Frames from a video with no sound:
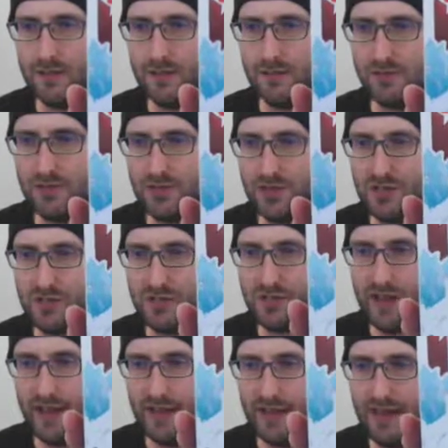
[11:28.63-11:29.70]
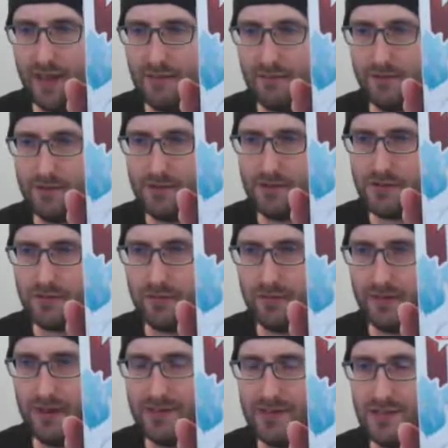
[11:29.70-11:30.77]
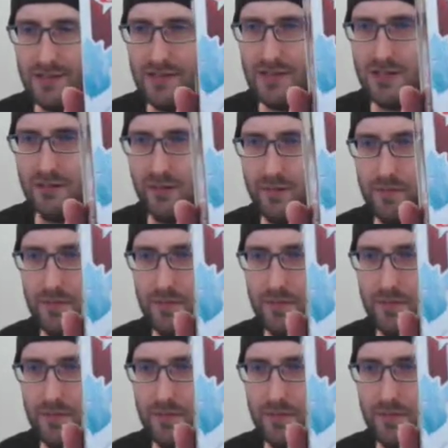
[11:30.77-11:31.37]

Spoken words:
which is a Gamerverse. So I'm guessing this is from